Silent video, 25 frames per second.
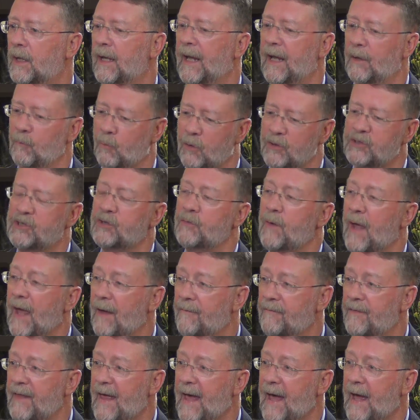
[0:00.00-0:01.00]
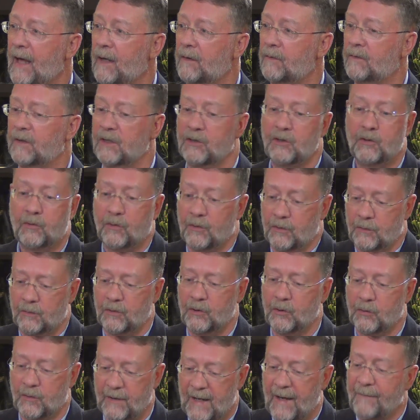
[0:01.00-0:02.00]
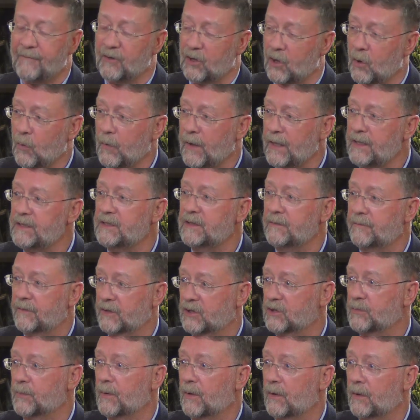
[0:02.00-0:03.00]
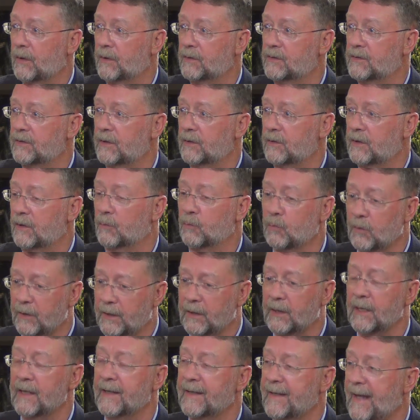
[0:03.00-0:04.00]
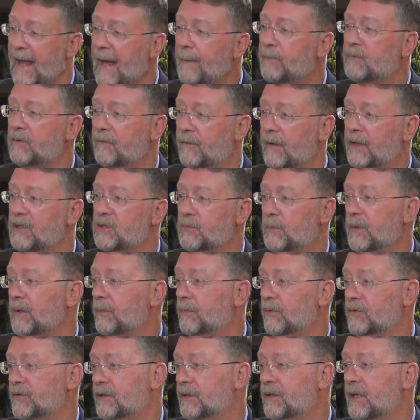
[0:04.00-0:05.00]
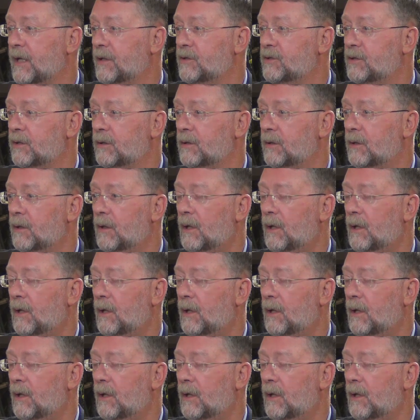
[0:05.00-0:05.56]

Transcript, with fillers: And once you have that, then you can, you can have a cohesive experience that, that really captivates people's attention.